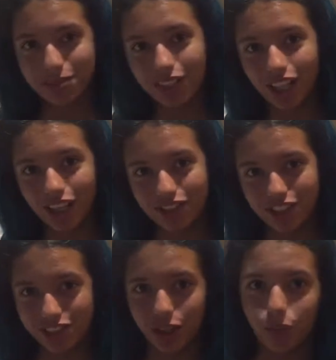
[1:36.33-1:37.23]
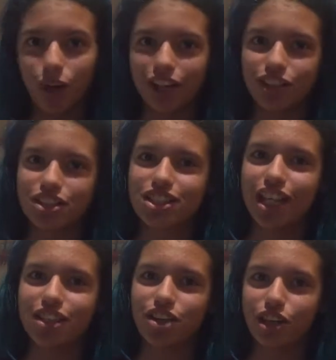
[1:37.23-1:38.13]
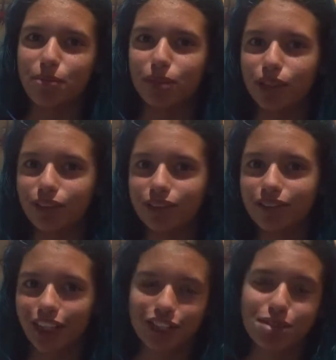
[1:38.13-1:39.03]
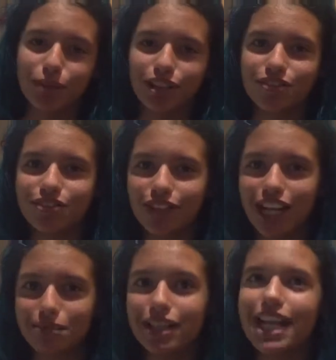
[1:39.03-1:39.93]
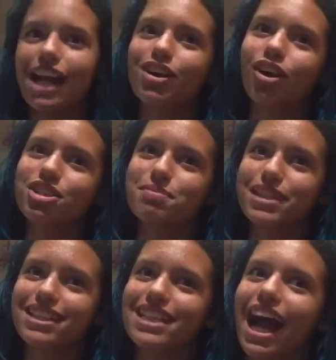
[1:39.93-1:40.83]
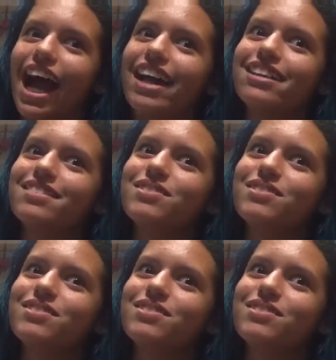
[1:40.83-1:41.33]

some gloves because you don't want your skin turning blue like a Smurf, as my dad calls me, Dad.